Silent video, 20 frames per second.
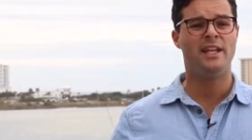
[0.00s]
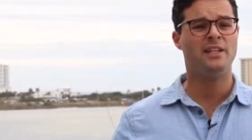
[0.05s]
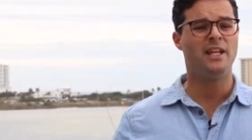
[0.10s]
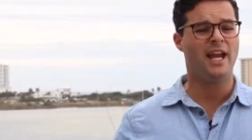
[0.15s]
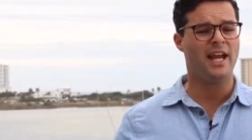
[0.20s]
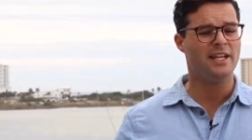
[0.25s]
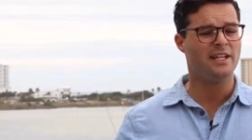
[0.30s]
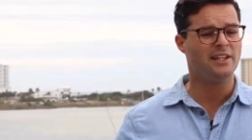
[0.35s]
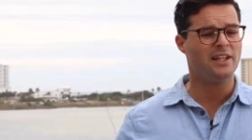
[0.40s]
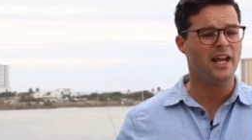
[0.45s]

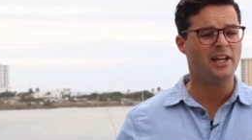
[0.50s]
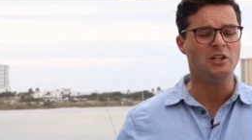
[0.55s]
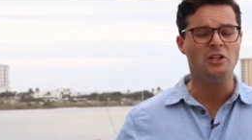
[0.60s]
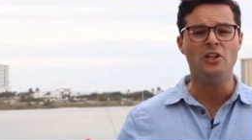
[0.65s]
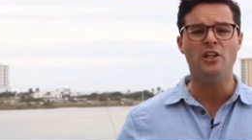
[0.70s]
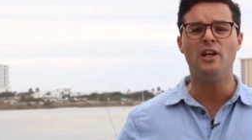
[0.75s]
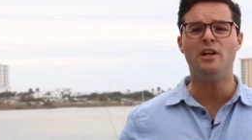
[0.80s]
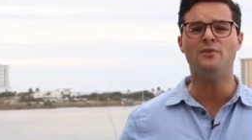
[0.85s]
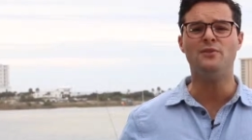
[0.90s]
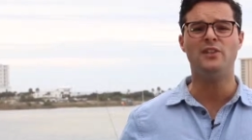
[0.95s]
and, and,
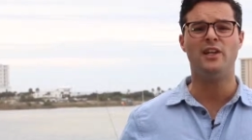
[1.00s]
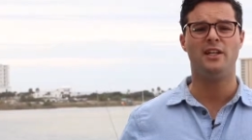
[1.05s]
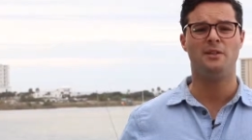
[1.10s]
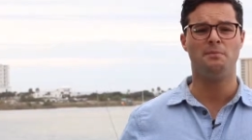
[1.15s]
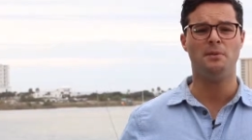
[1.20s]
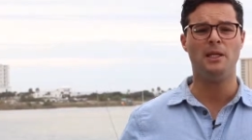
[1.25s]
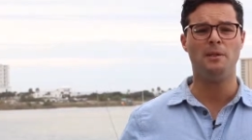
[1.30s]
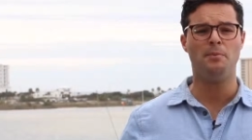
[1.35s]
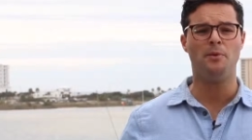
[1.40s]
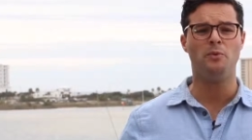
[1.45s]
and loved
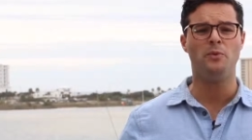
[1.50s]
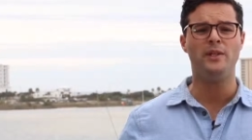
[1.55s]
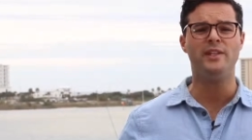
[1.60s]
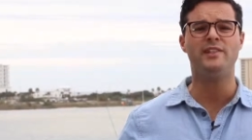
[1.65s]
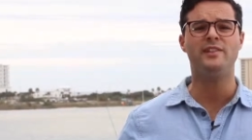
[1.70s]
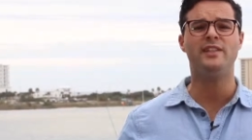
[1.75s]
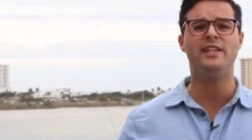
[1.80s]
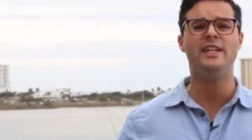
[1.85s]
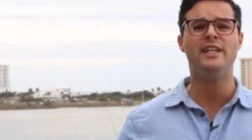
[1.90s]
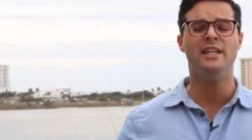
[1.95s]
on people.
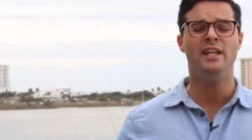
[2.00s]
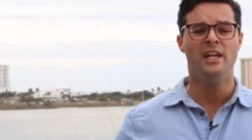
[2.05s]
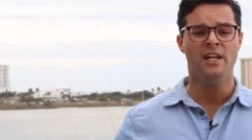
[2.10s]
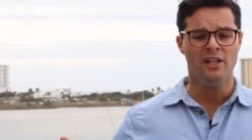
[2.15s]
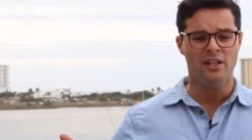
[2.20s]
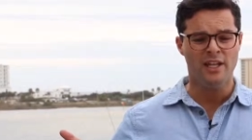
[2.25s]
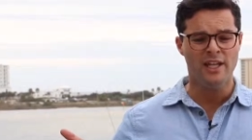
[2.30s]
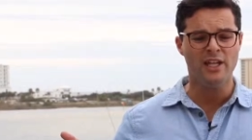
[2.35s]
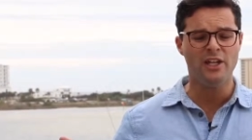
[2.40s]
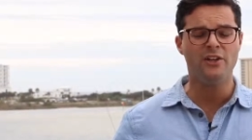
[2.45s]
We see
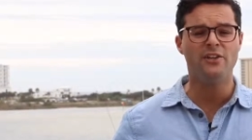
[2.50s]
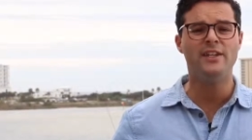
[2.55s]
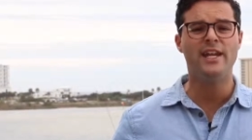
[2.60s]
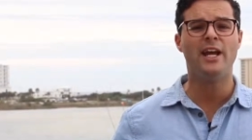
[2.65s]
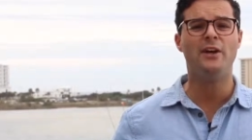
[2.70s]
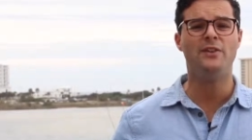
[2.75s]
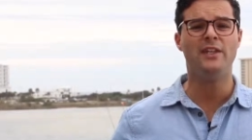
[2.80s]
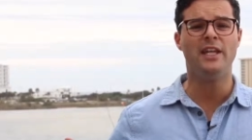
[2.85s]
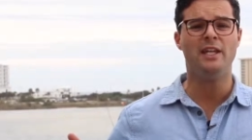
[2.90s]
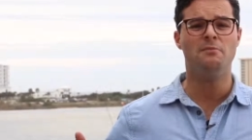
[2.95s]

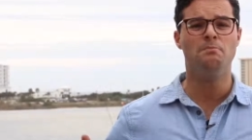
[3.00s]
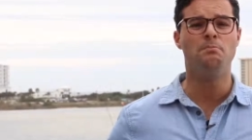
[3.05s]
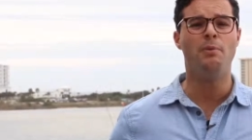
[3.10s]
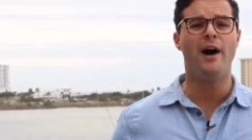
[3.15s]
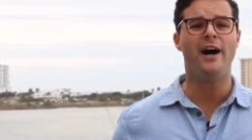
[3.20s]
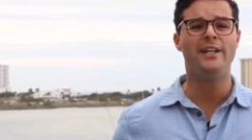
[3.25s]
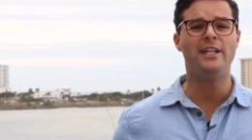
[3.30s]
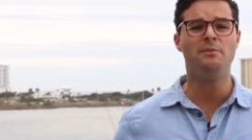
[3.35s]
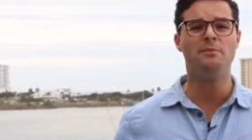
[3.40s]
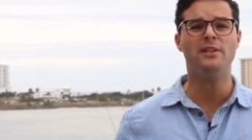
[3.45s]
here now the
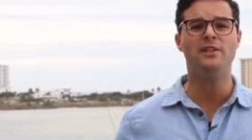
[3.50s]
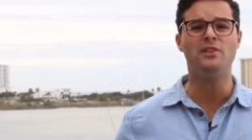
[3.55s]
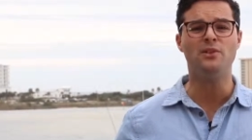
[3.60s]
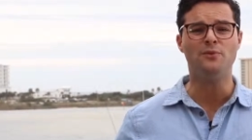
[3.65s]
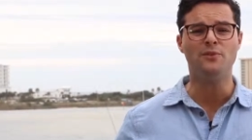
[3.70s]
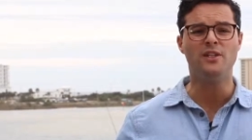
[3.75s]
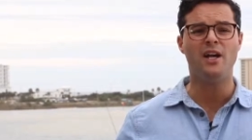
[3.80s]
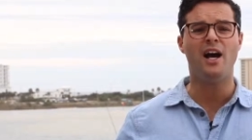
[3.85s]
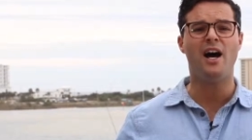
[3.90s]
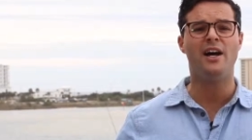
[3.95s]

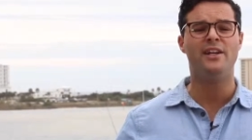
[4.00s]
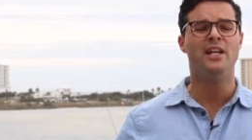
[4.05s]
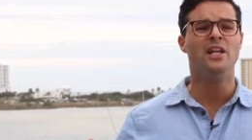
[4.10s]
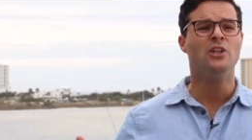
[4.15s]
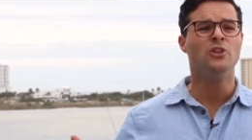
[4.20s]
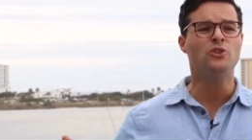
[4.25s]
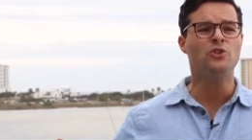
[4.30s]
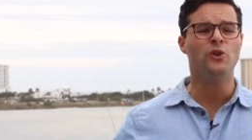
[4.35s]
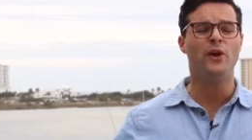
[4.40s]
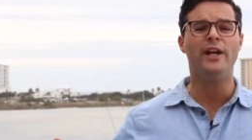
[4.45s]
embodiment of
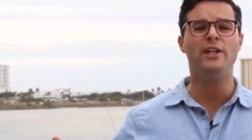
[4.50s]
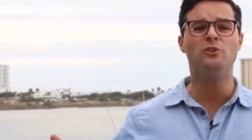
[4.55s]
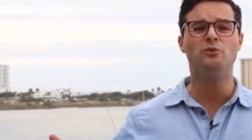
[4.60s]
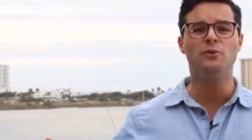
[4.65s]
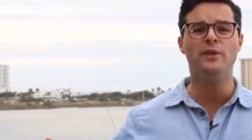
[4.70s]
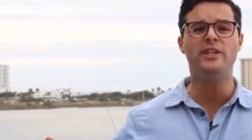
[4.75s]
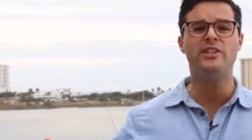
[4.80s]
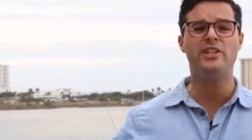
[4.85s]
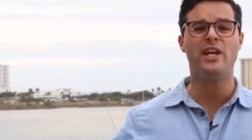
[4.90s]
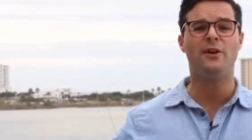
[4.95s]
God
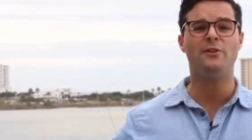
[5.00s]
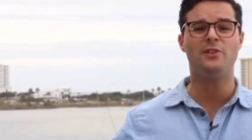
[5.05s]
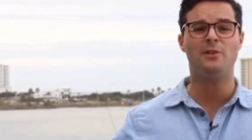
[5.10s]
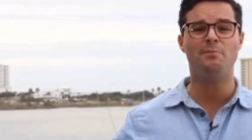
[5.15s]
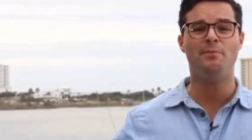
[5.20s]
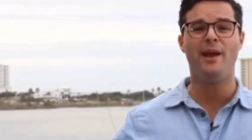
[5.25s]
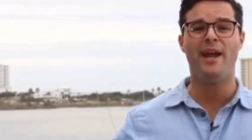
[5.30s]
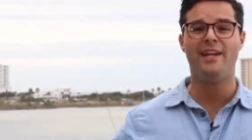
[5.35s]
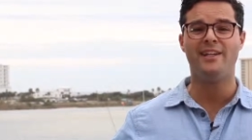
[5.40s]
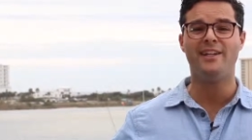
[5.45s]
trying to reach
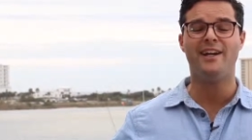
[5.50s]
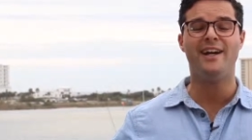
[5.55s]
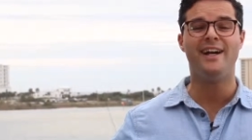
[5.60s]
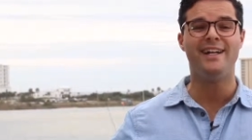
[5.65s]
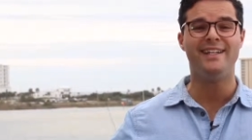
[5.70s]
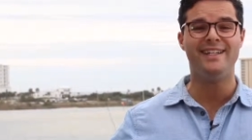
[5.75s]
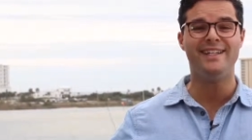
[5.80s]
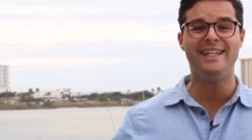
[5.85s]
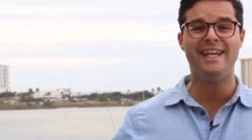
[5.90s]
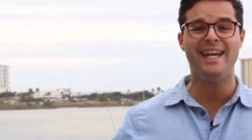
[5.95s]
out to
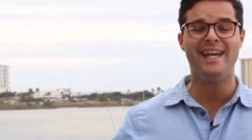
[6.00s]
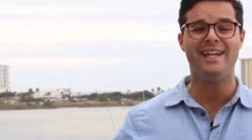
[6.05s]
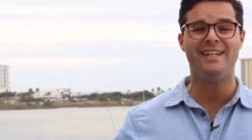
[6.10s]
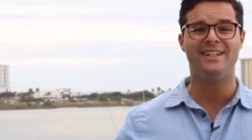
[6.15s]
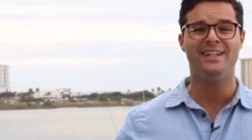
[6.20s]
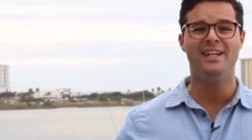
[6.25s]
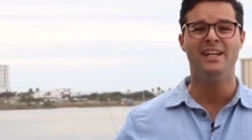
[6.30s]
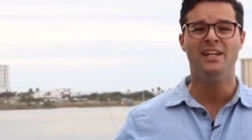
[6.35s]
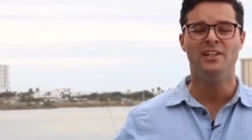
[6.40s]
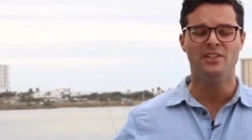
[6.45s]
mankind
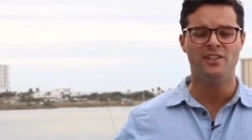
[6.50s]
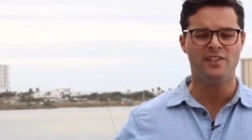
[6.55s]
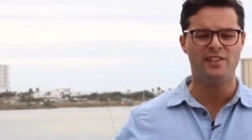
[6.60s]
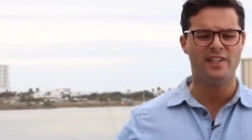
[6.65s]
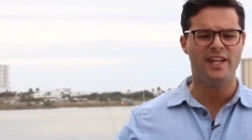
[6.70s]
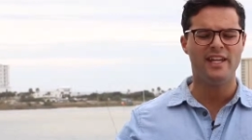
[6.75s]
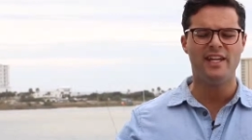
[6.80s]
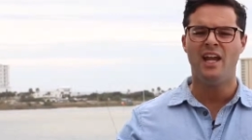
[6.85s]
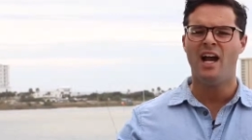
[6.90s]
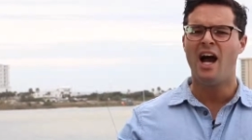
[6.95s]
again
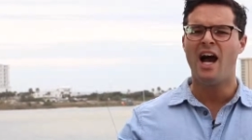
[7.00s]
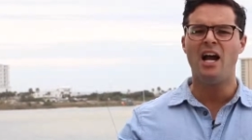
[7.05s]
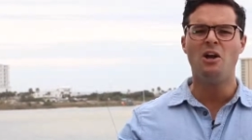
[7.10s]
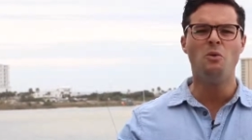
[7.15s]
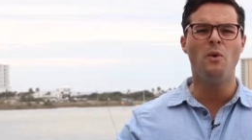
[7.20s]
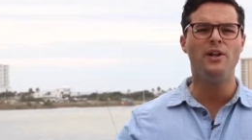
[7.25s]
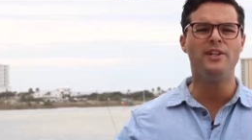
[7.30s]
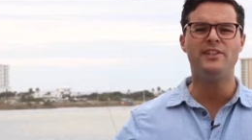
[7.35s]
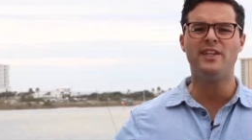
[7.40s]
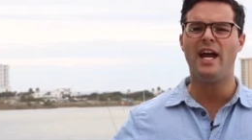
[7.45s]
to say,
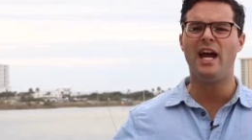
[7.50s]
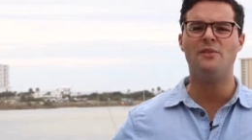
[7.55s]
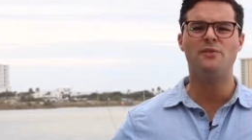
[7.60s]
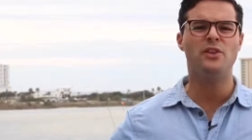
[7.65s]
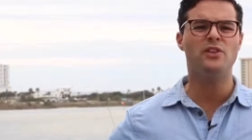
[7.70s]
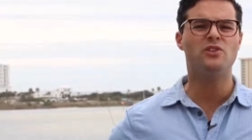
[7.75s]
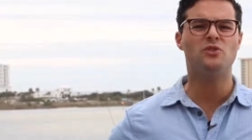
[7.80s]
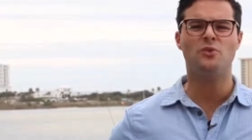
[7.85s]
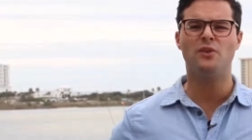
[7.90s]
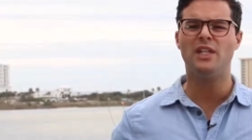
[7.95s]
I want to
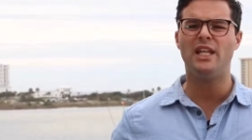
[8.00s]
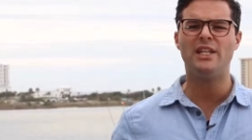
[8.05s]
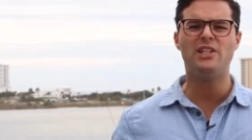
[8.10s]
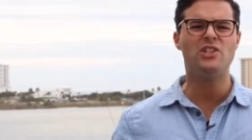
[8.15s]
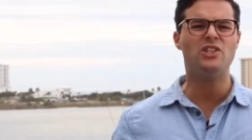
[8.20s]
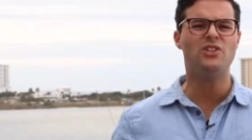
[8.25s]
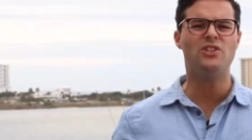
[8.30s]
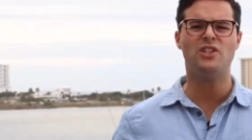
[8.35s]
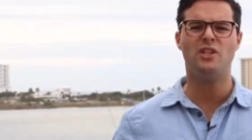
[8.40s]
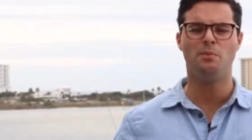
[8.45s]
have this
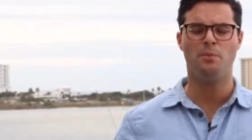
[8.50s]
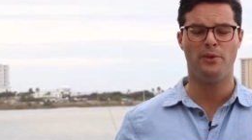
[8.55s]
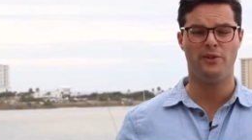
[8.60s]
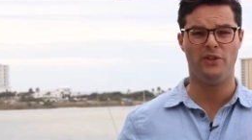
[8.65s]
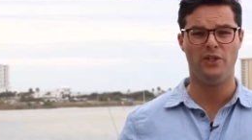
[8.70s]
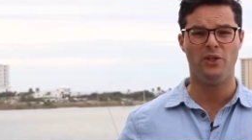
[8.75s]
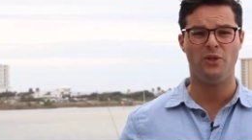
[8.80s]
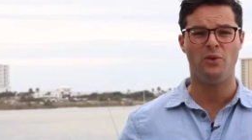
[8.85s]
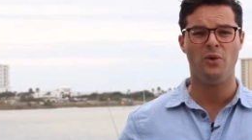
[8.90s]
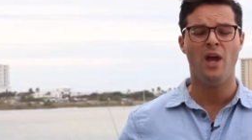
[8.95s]

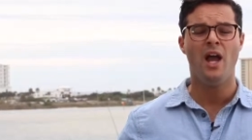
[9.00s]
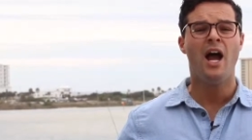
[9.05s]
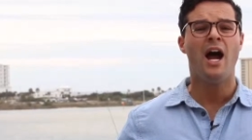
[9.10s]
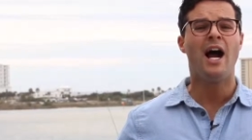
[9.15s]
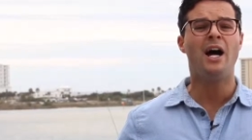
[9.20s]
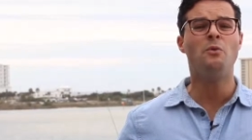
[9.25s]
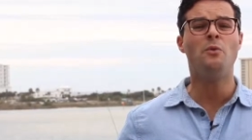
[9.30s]
relationship with you.